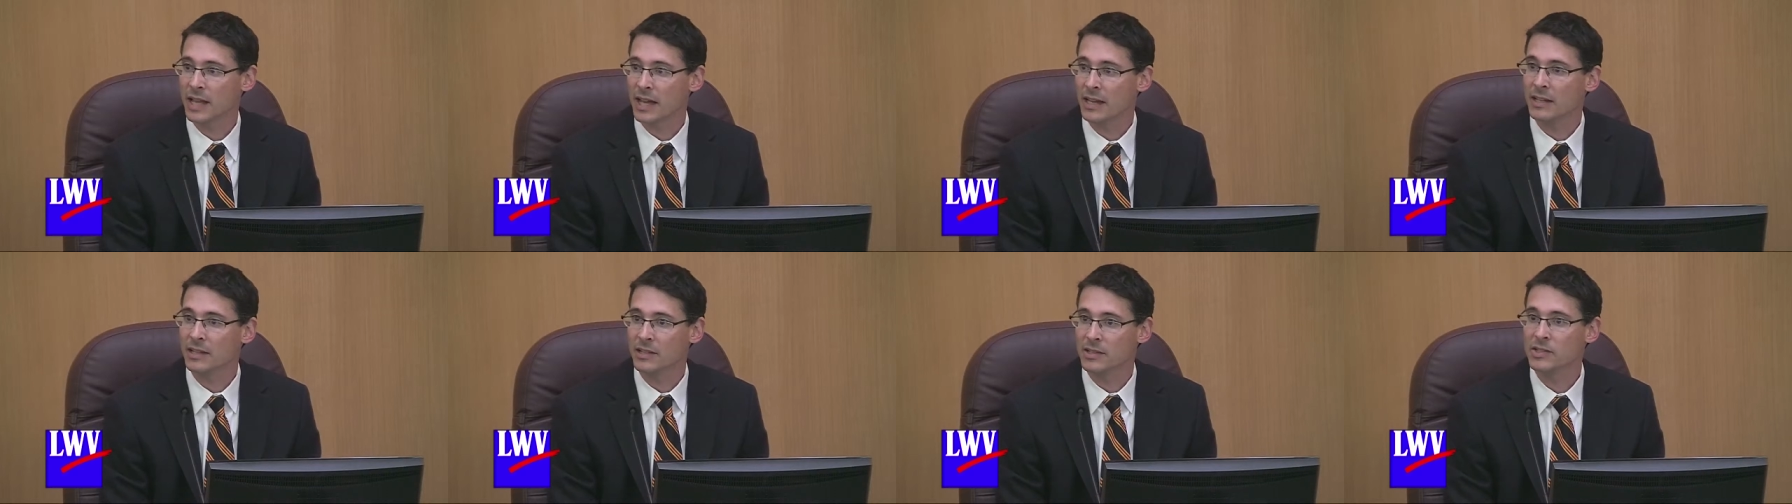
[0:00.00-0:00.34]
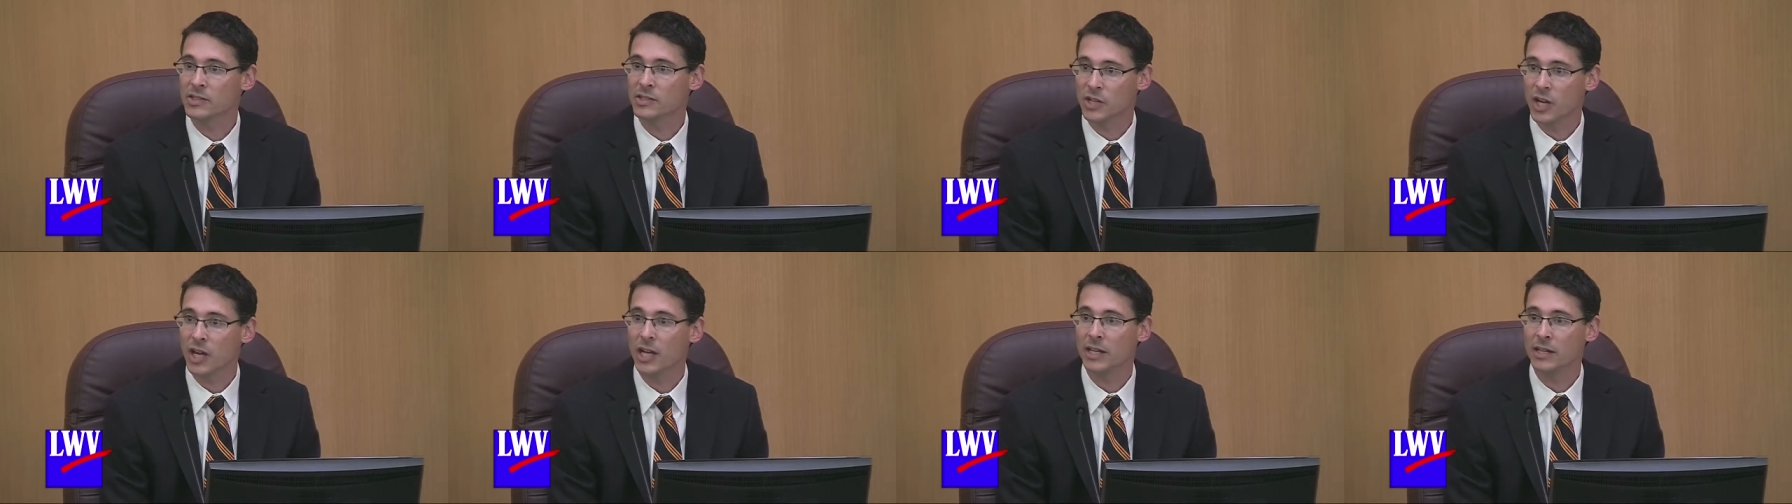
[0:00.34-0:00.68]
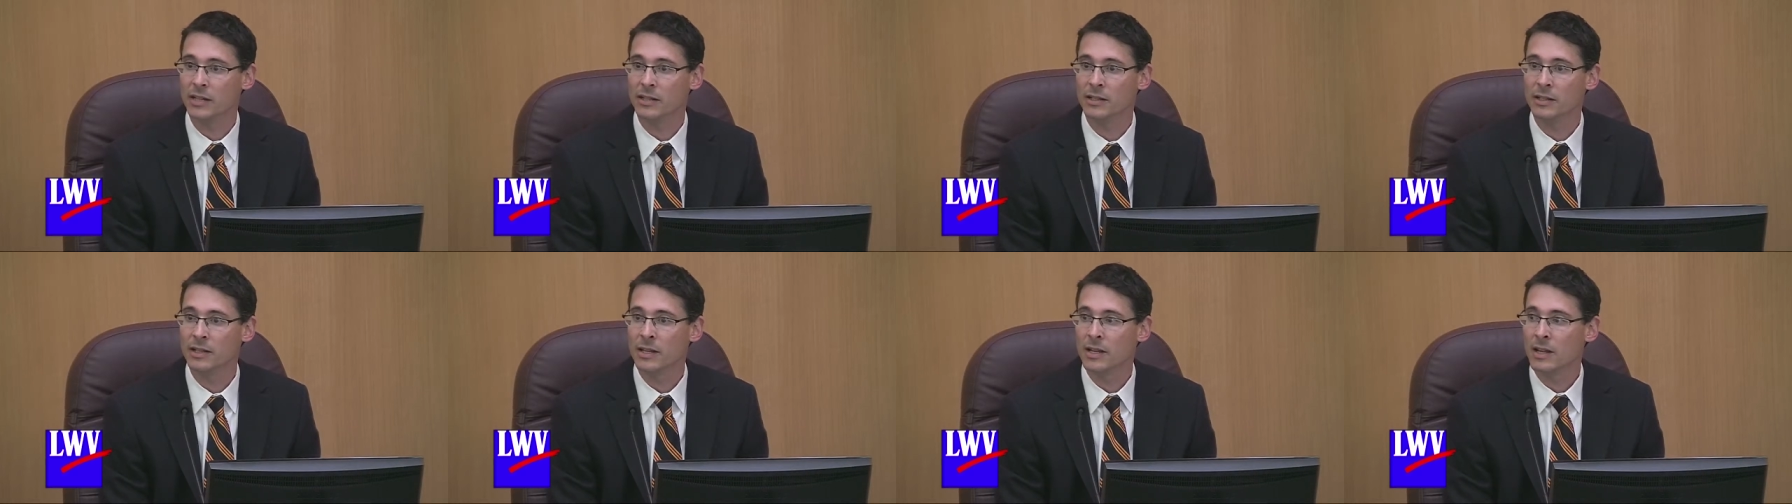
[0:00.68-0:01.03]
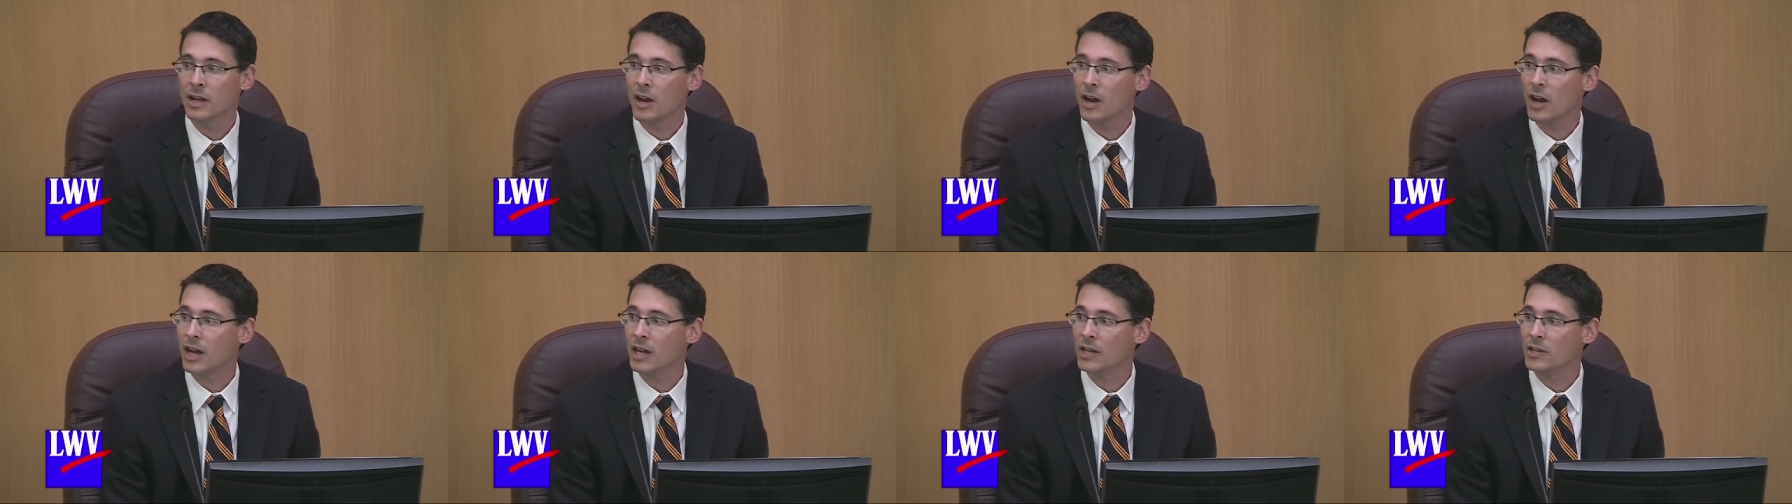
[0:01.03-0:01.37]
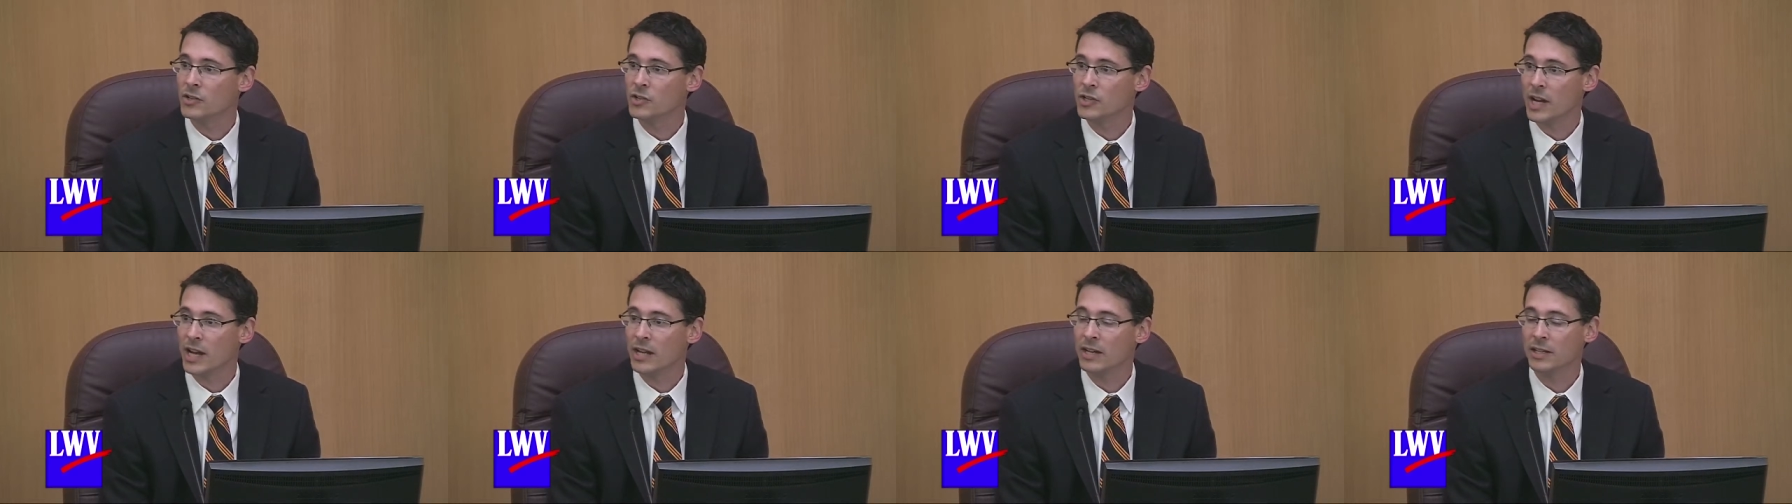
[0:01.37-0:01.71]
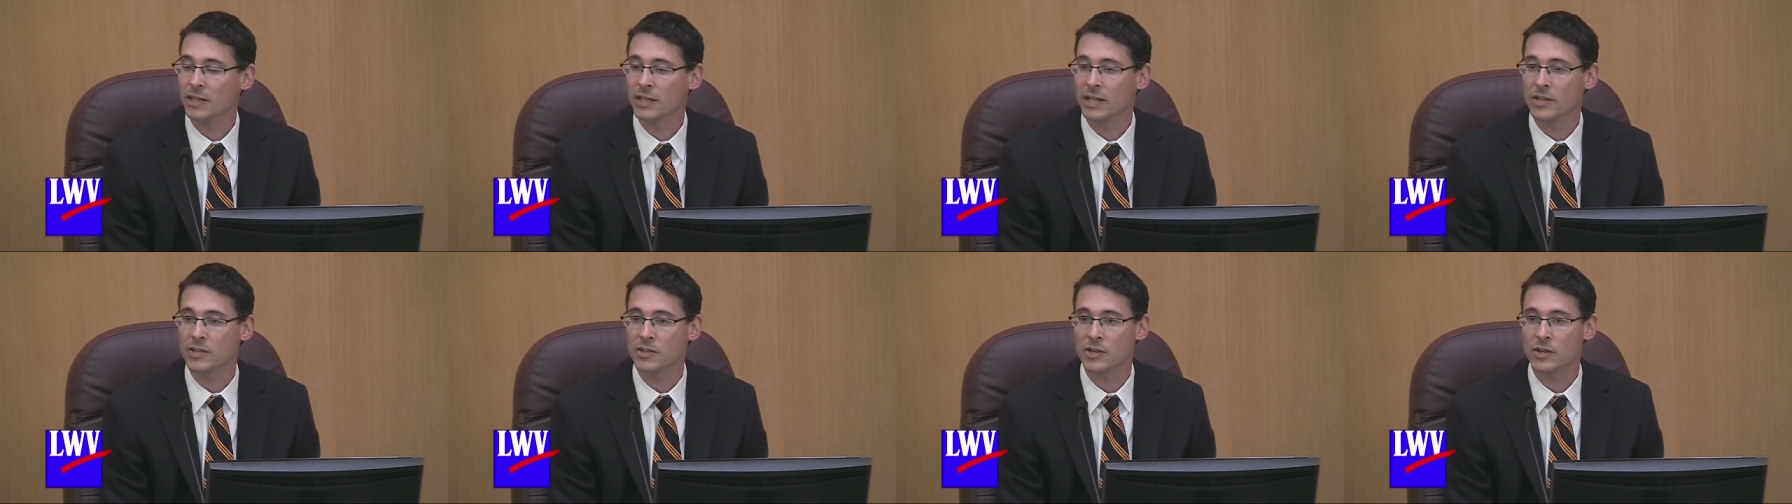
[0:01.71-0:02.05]
that is done on
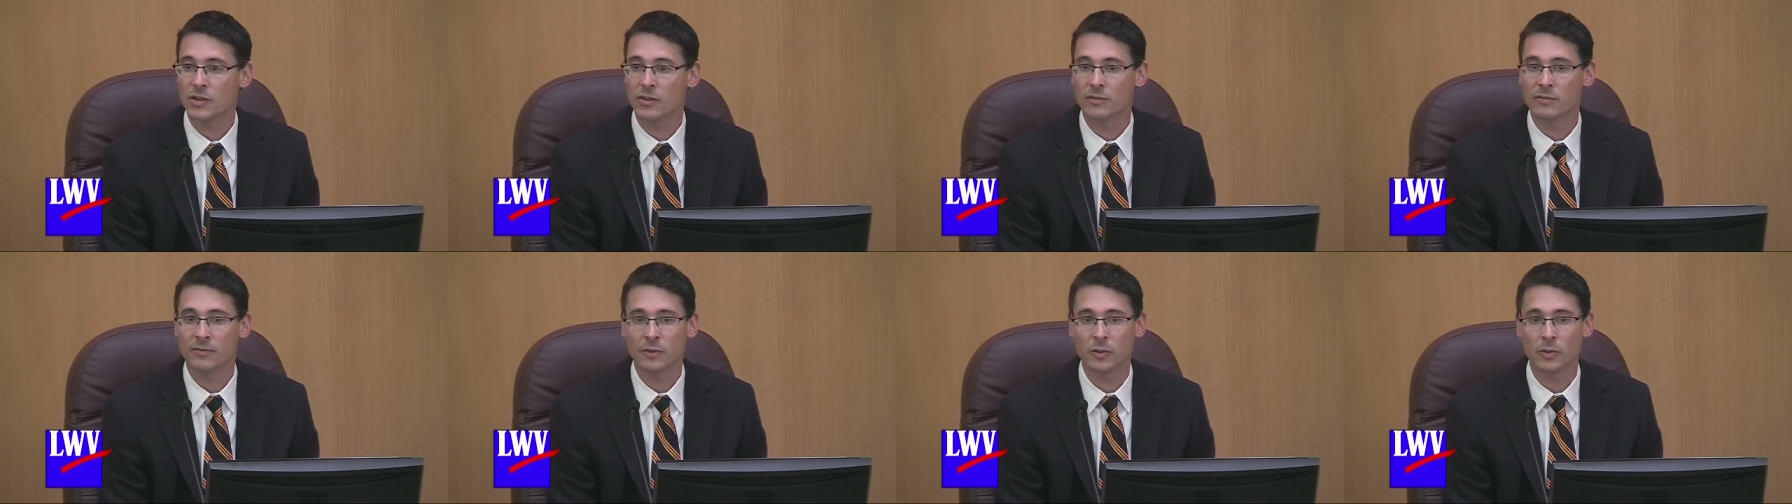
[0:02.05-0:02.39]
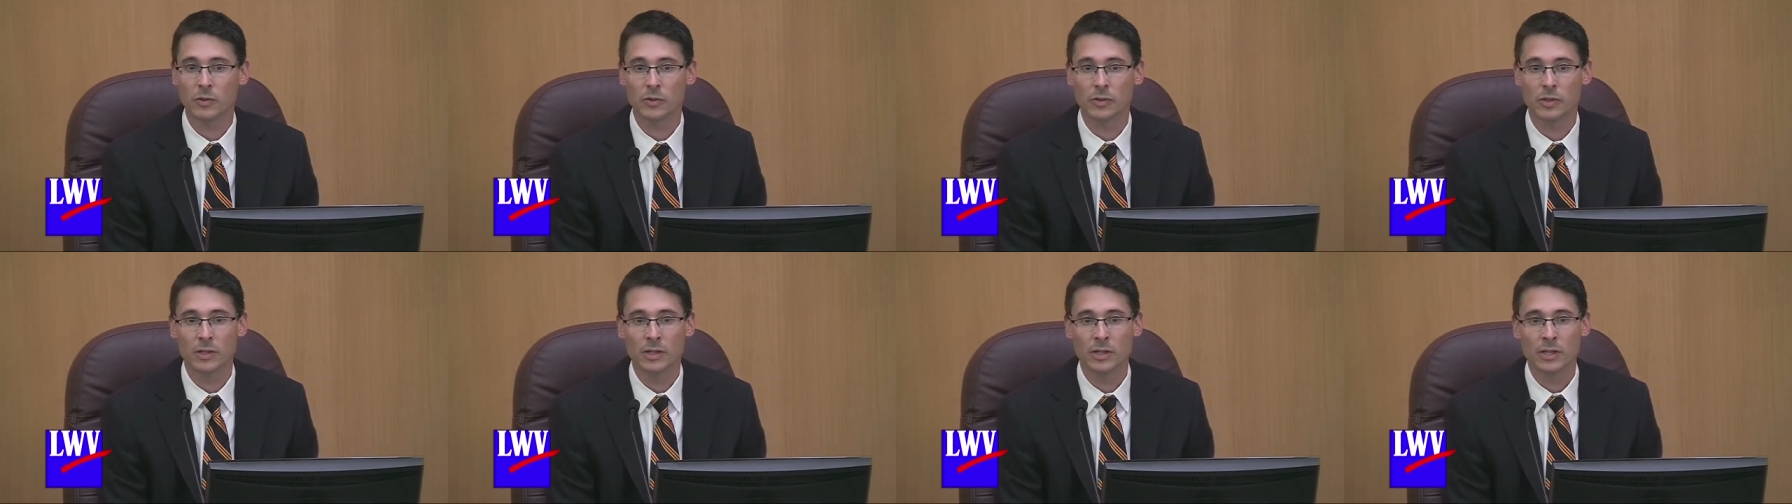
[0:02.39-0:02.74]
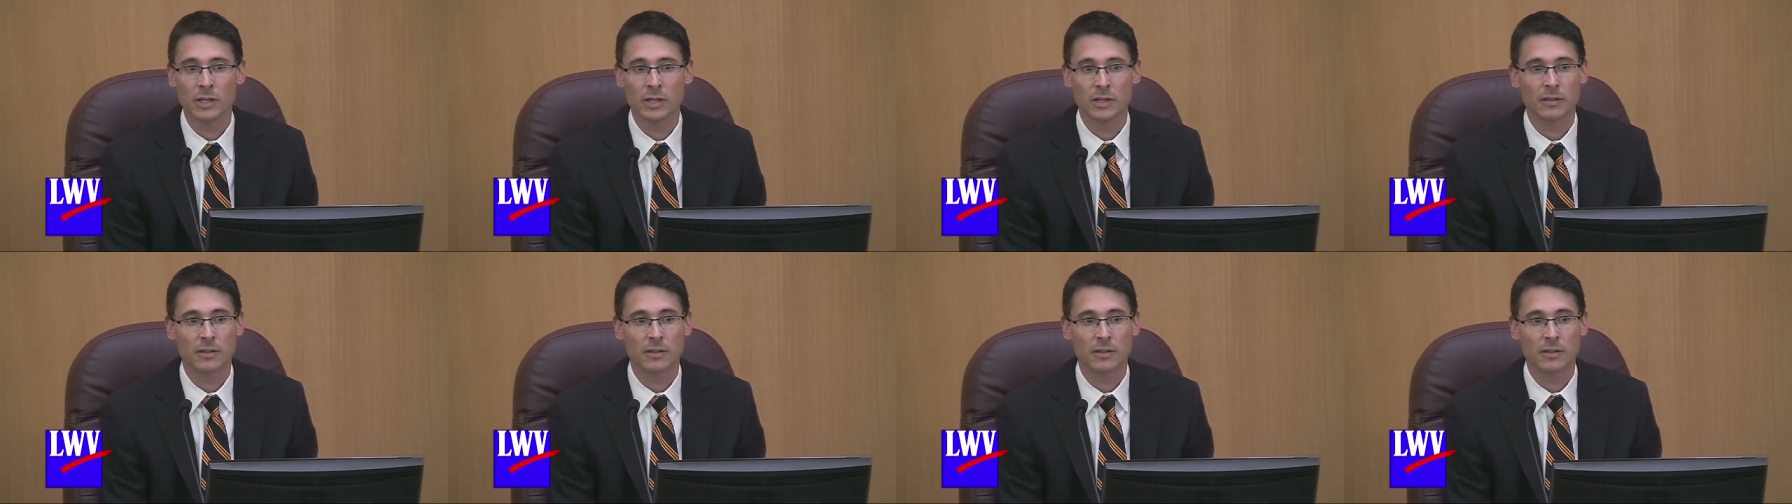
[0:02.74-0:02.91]
genetically engineered food,